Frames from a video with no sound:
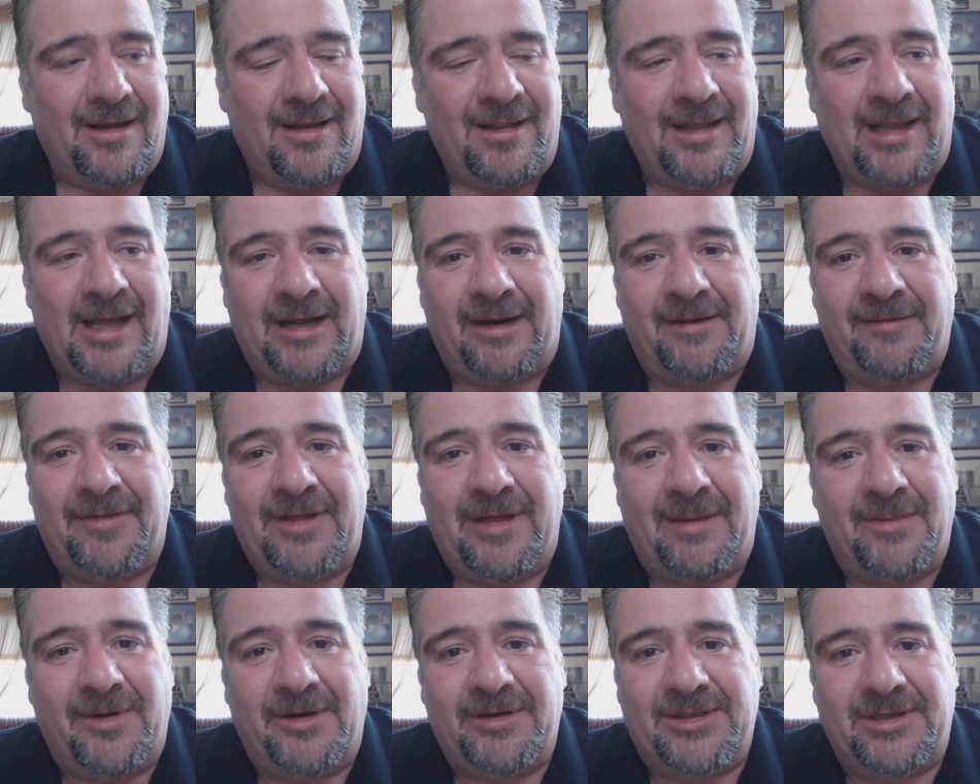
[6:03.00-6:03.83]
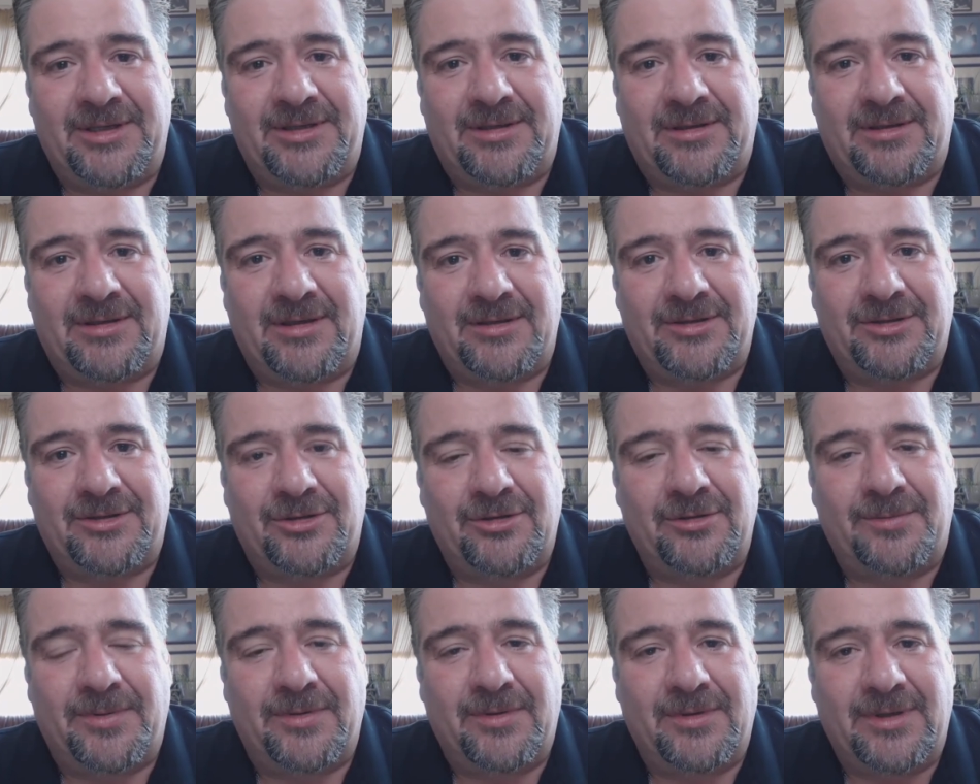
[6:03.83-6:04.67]
A lot of them are just
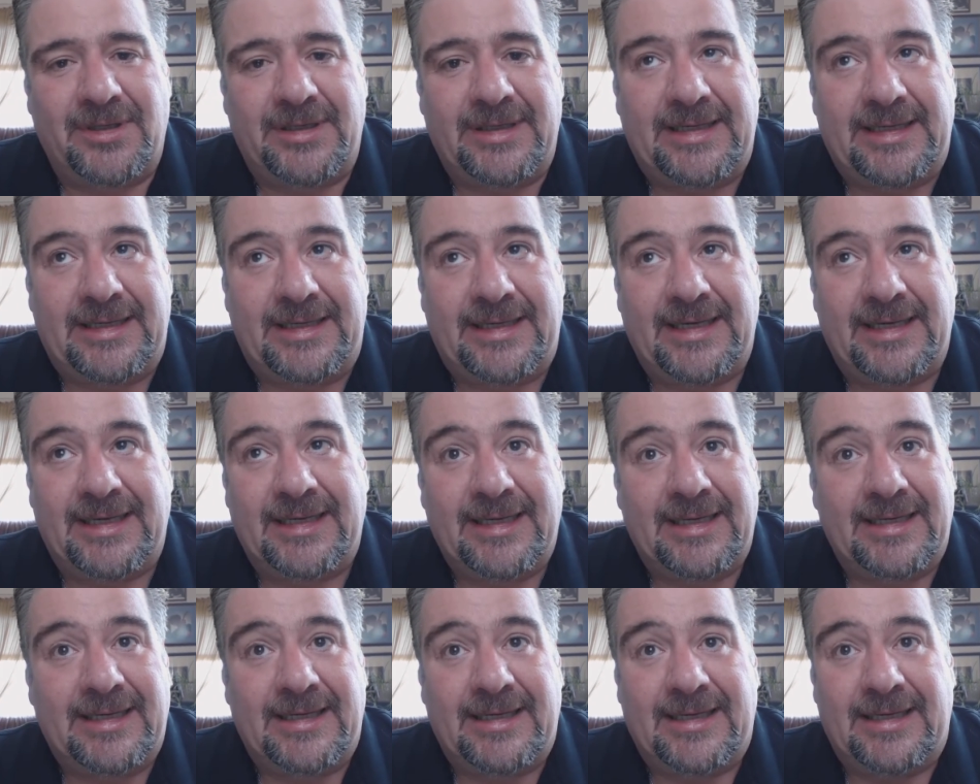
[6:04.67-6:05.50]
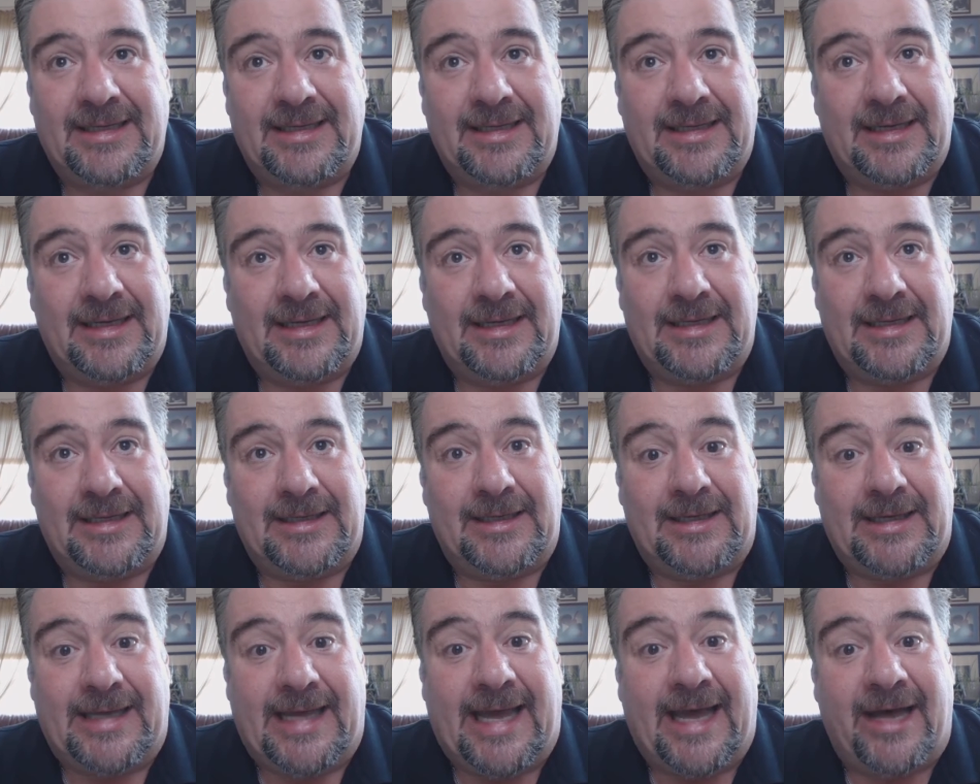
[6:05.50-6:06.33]
superly
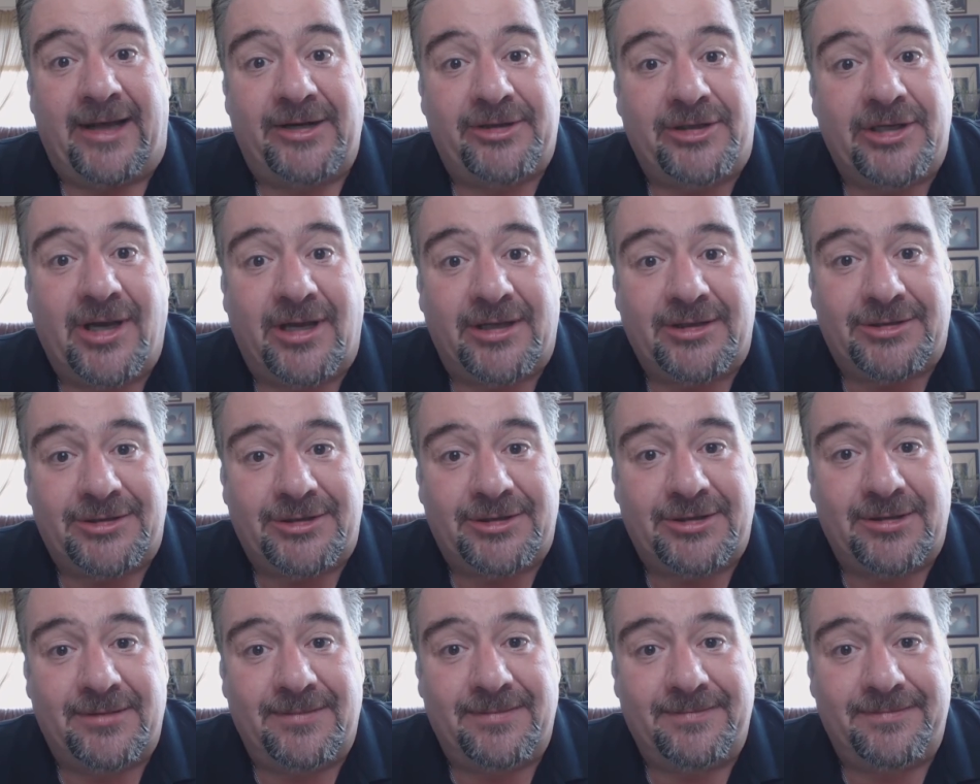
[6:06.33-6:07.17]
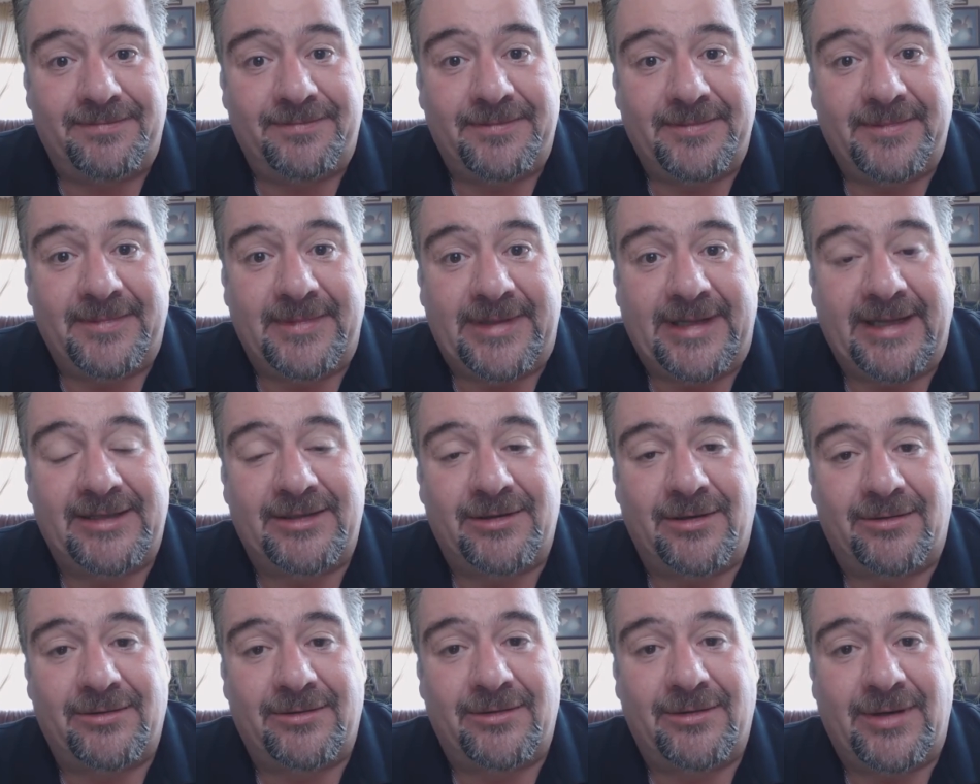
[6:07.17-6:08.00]
out of touch. They
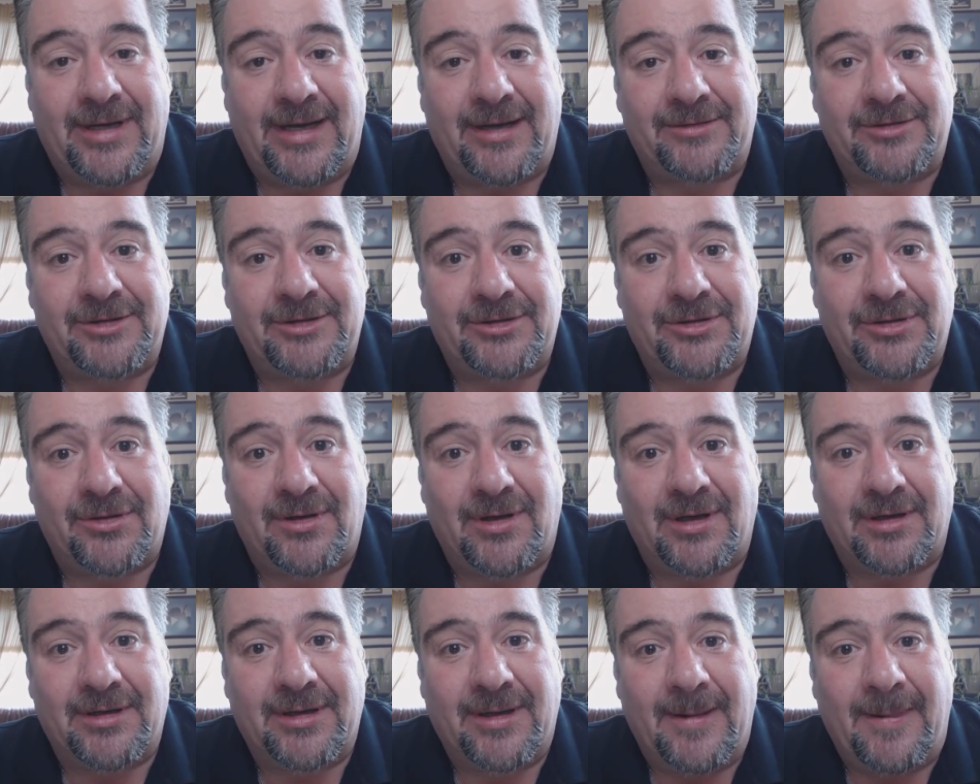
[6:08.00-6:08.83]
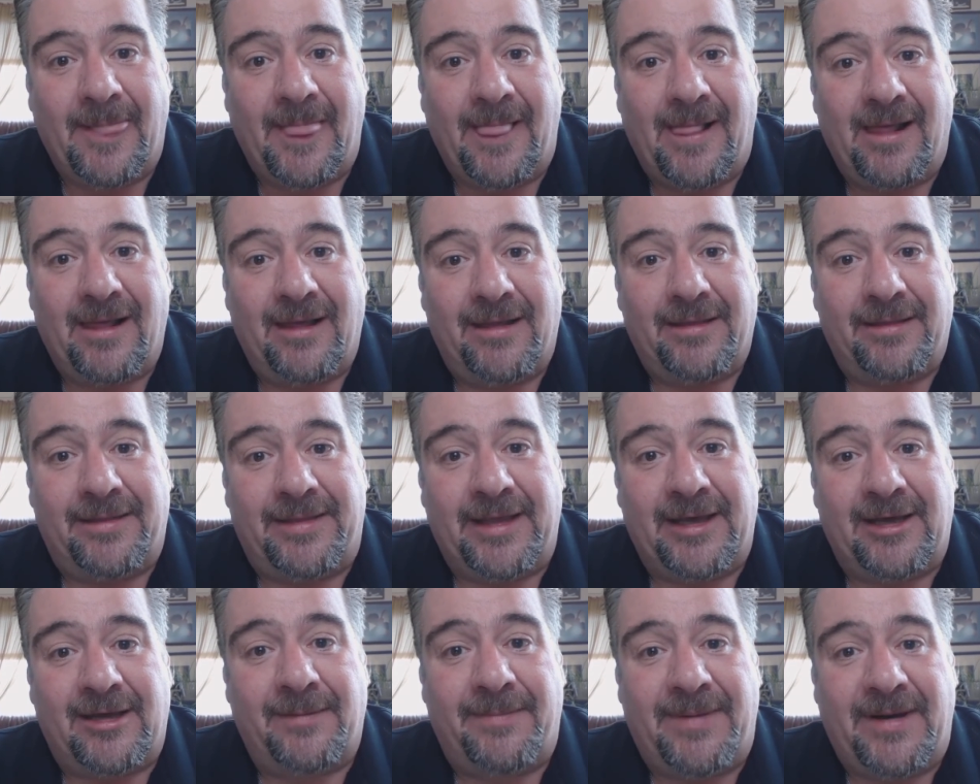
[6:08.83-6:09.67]
don't know how to talk.
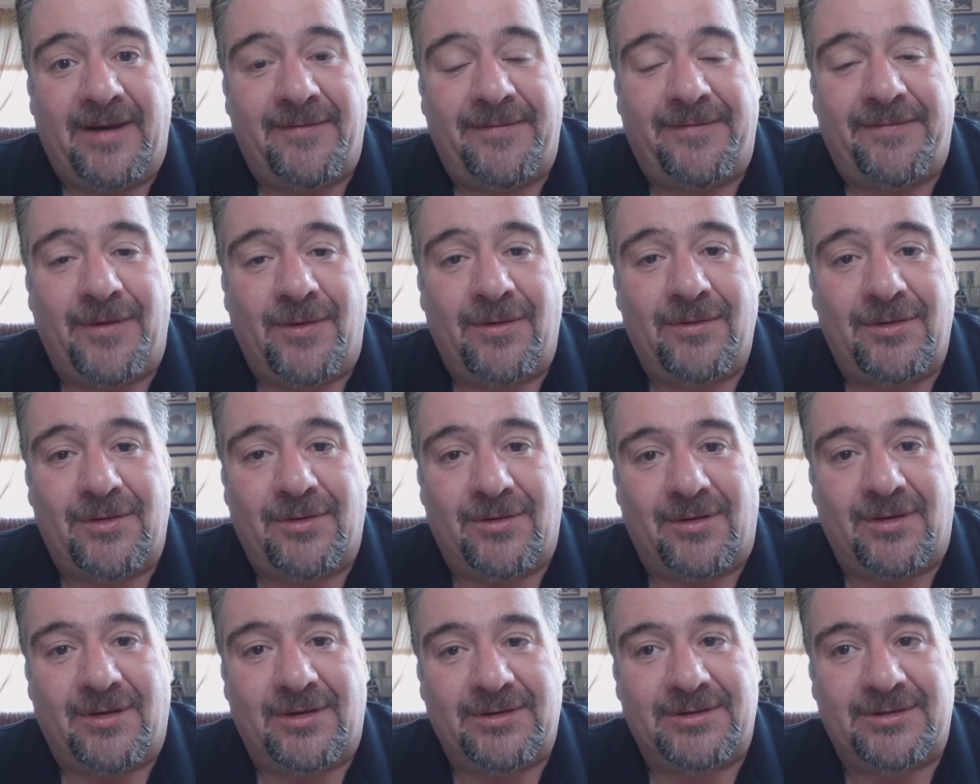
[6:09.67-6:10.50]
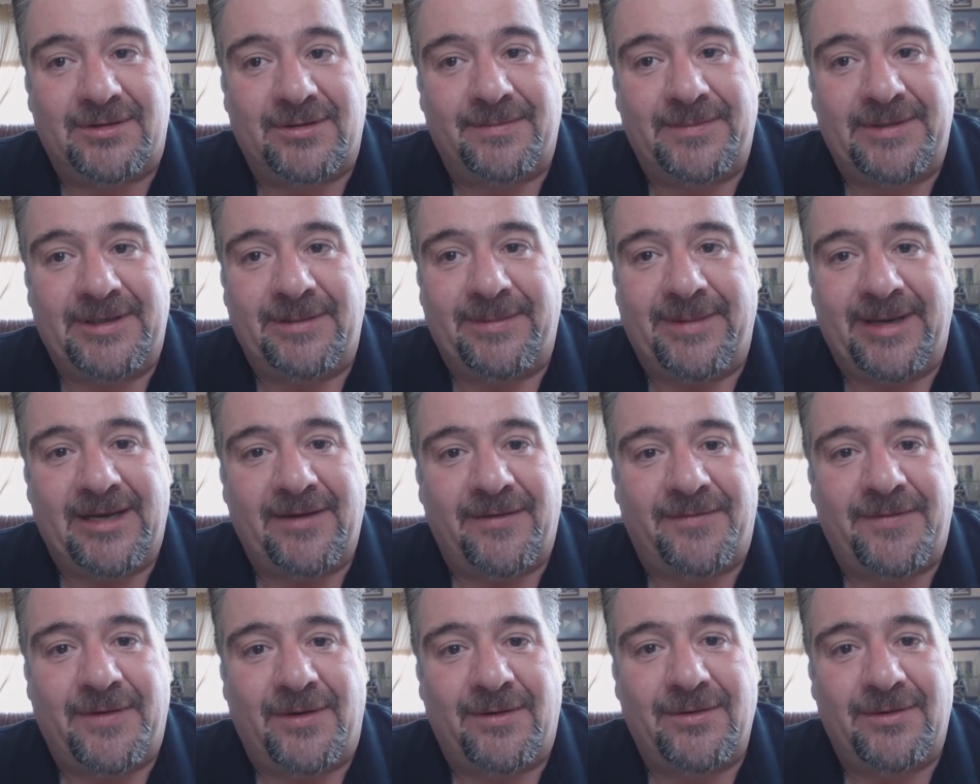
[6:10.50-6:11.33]
Think about phone calls. I mean, you make
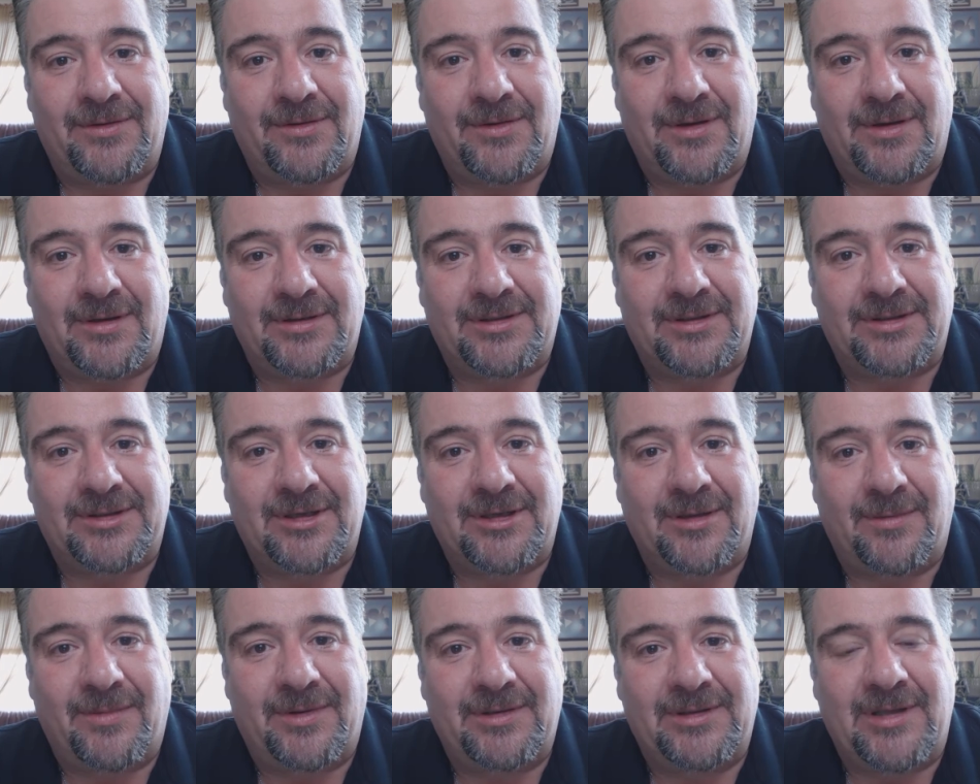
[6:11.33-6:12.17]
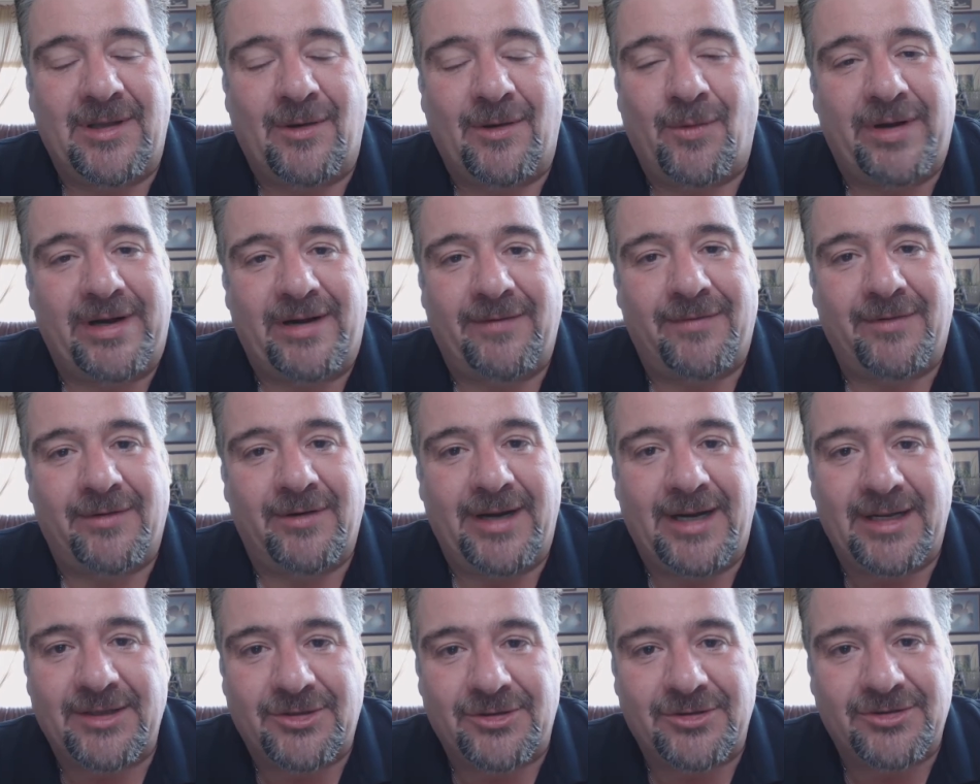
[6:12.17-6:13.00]
a phone call to someone, no one
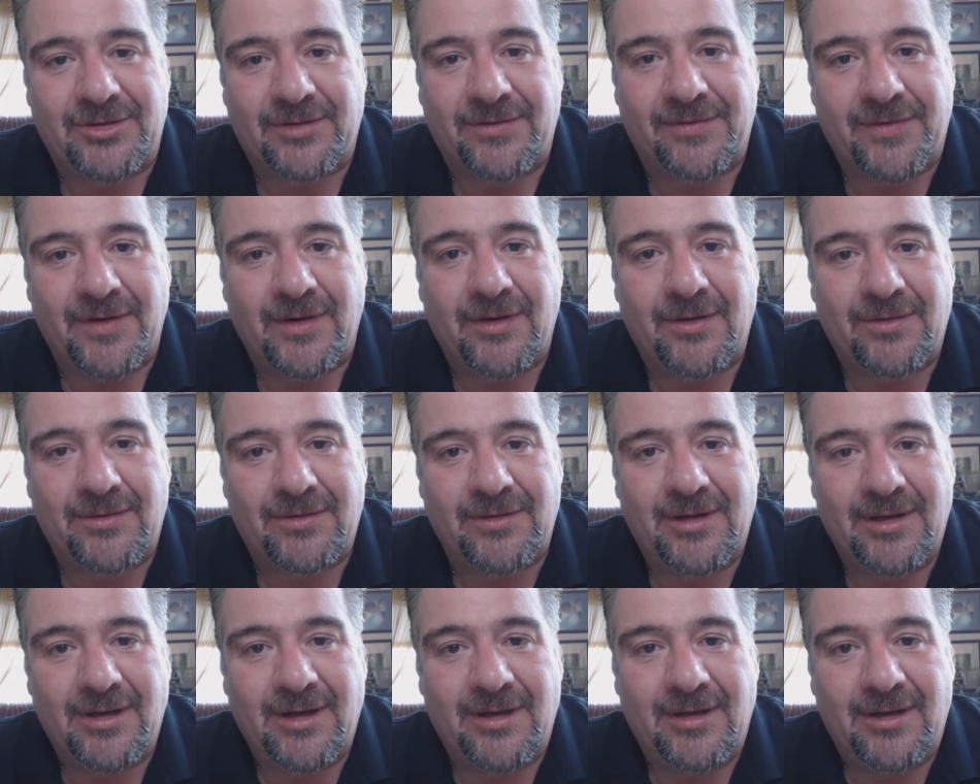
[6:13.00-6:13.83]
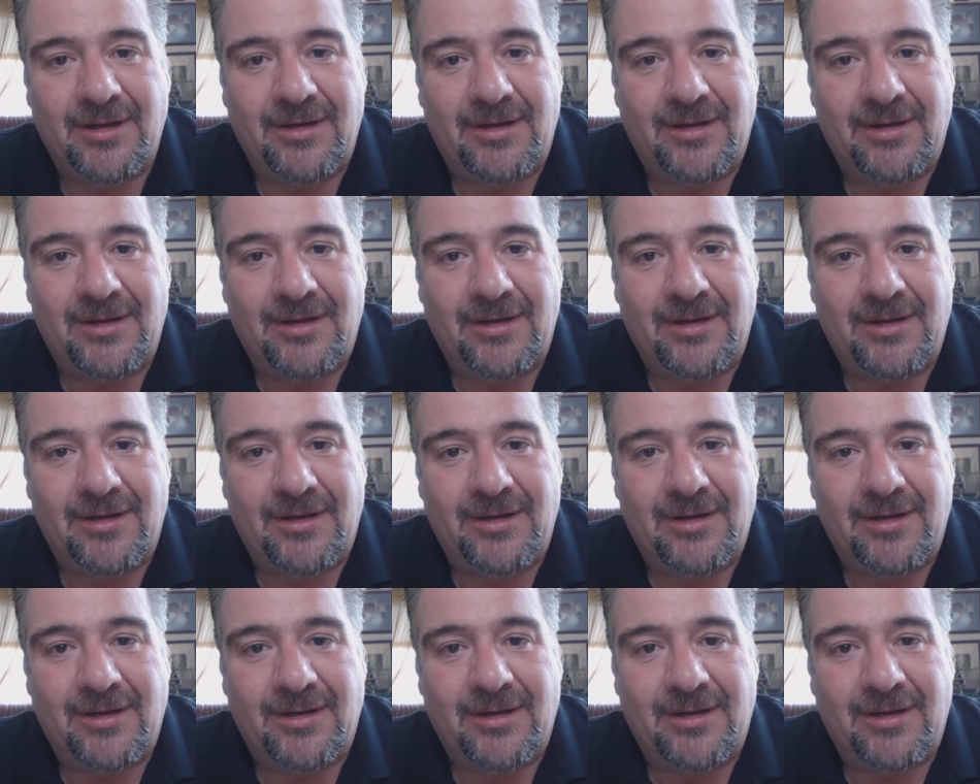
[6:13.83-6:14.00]
ever answers the phone.